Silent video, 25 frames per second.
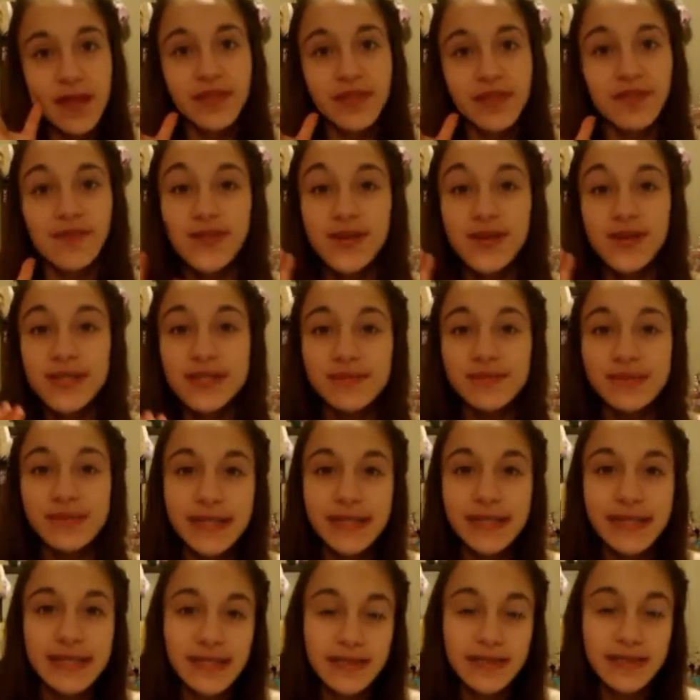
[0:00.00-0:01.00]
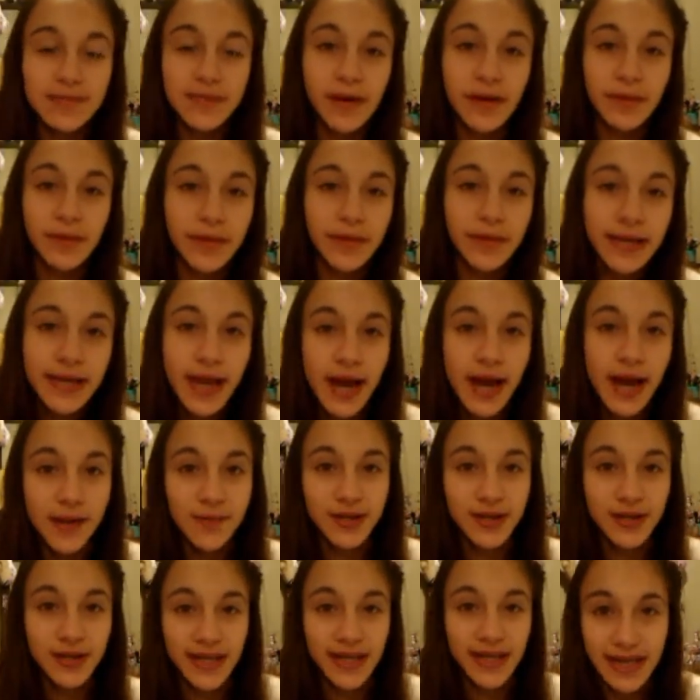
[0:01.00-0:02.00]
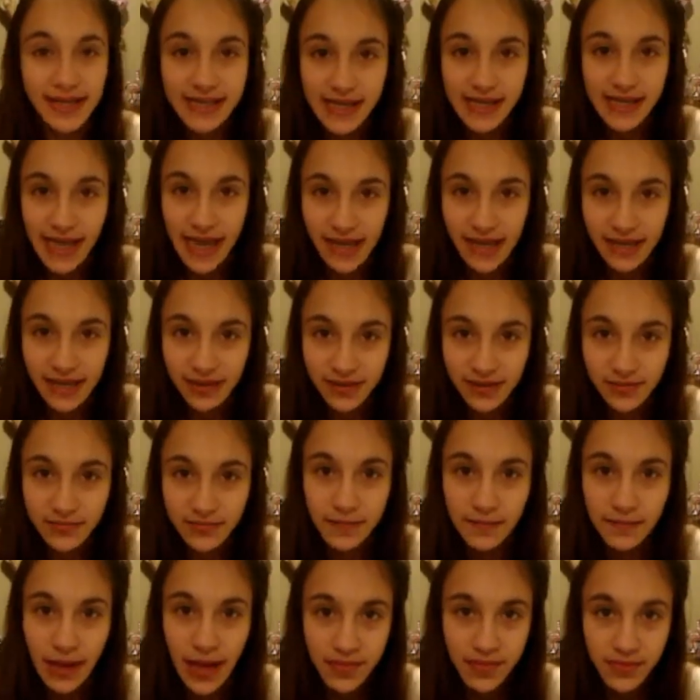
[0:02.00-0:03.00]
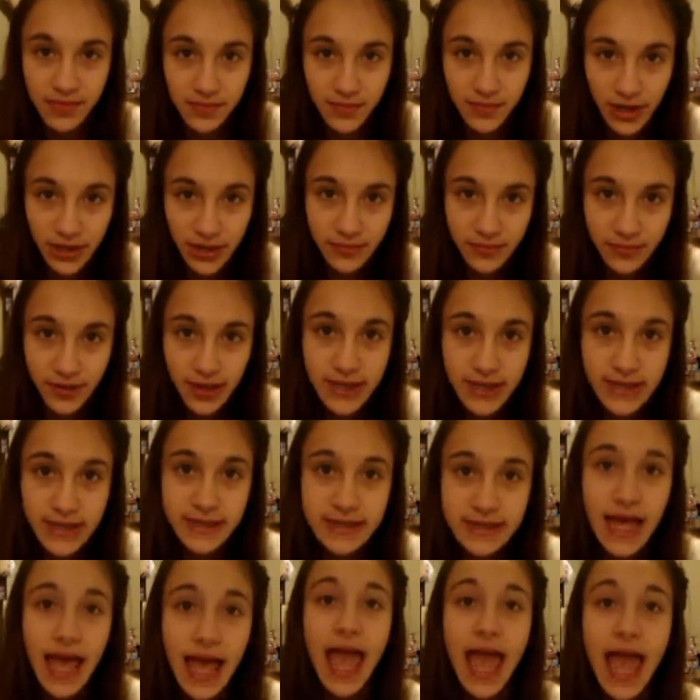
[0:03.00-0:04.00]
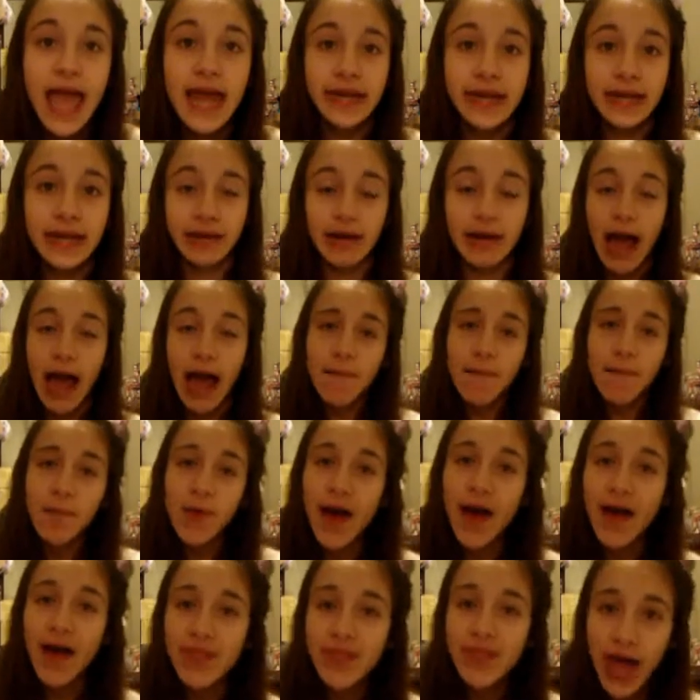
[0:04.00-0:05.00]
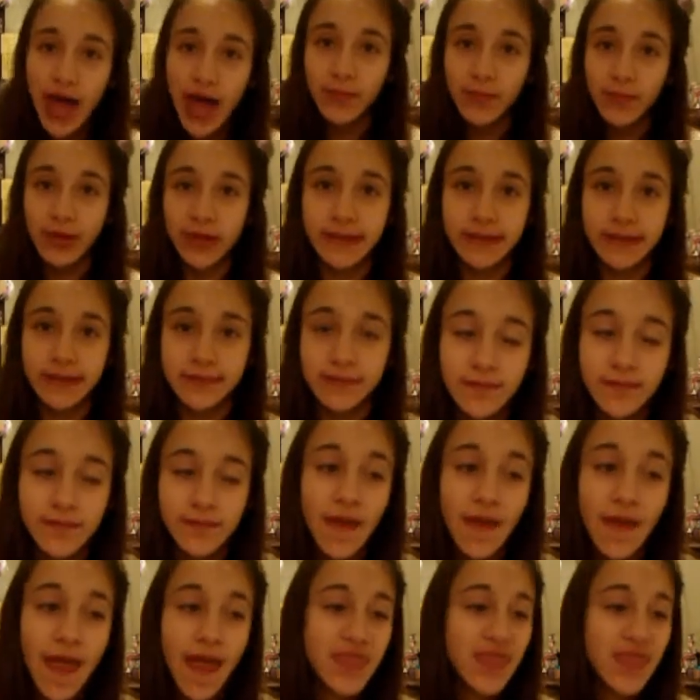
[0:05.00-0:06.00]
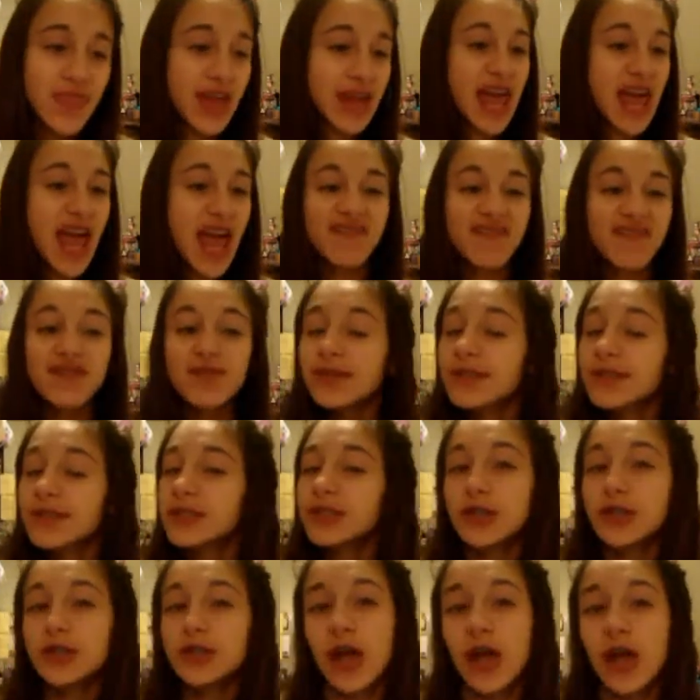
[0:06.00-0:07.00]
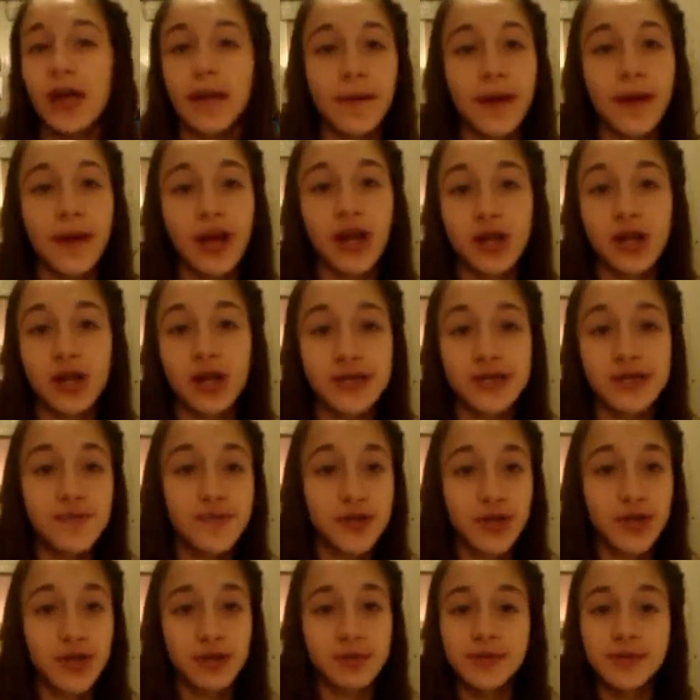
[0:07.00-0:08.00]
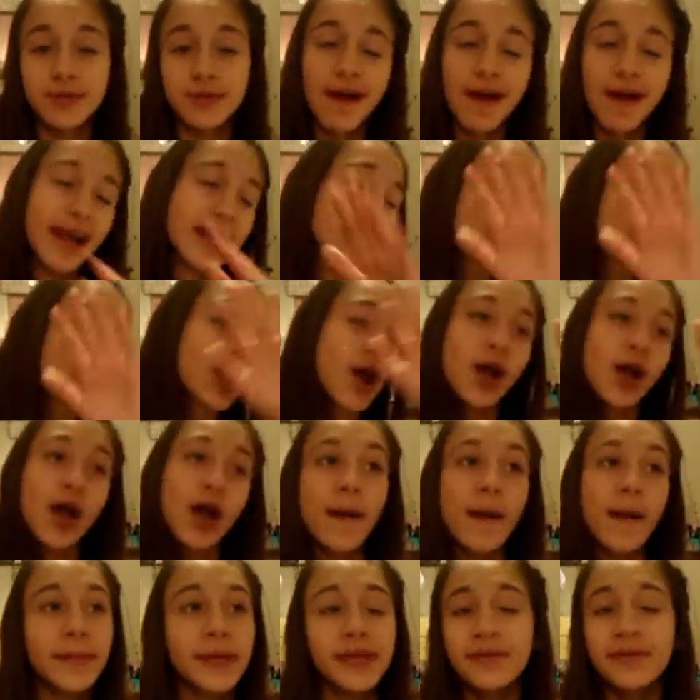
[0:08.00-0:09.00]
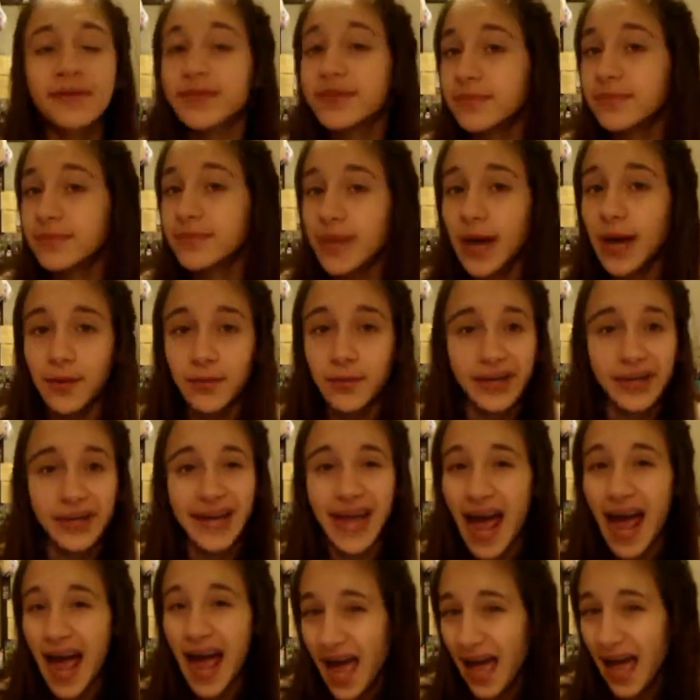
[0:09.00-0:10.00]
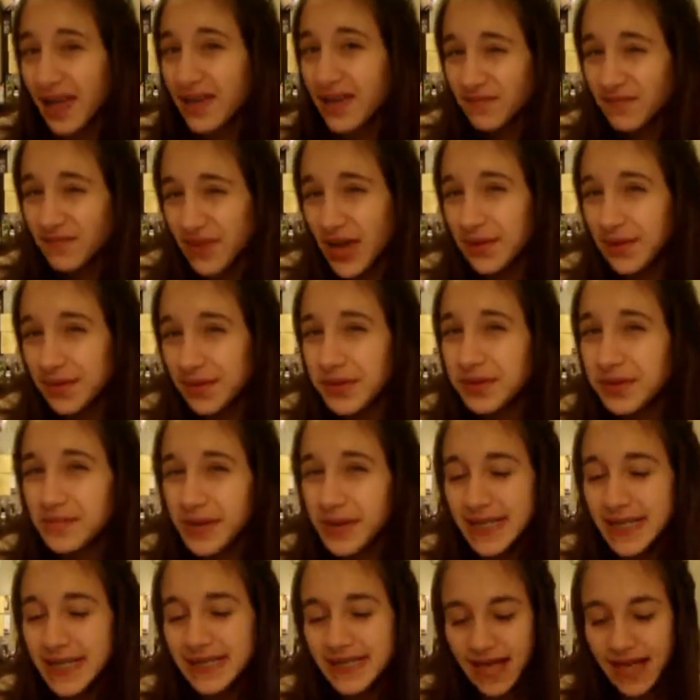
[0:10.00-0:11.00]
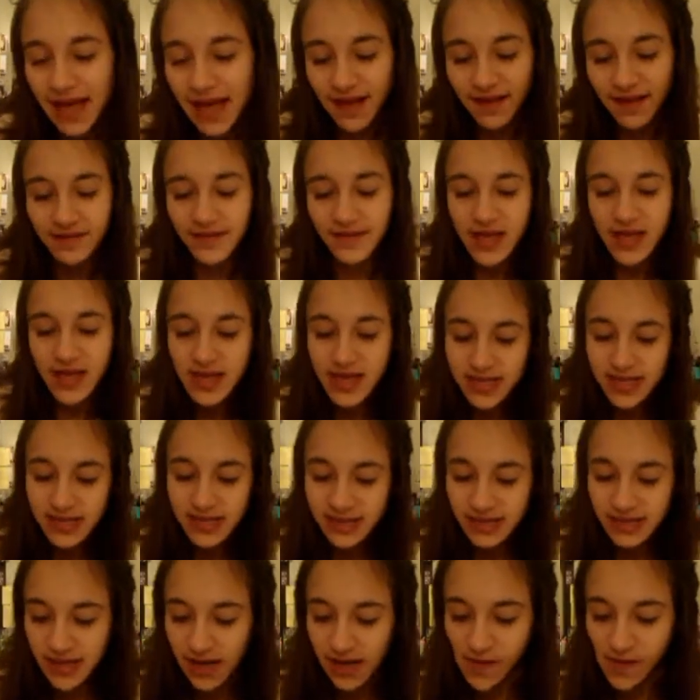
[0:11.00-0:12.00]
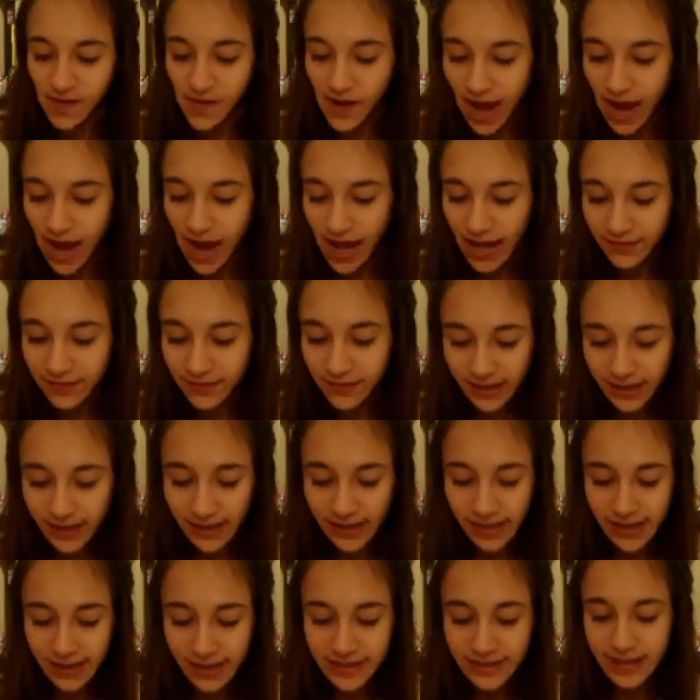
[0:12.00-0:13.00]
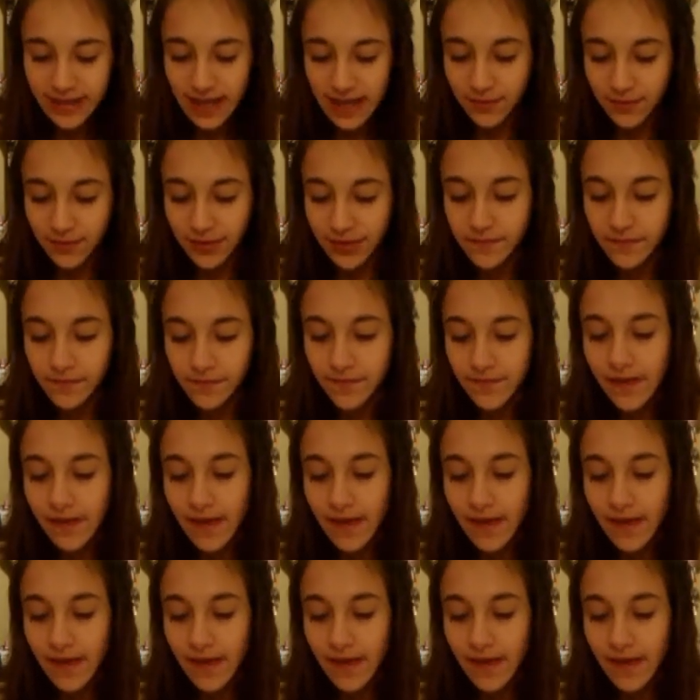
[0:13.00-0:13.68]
The first one is the Pumpkin Caramel Latte Candle by Bath & Body Works. Now I bought that one, and then everyone started talking about it on YouTube. So I did not copy YouTube that one. I found it myself. So I really liked that one.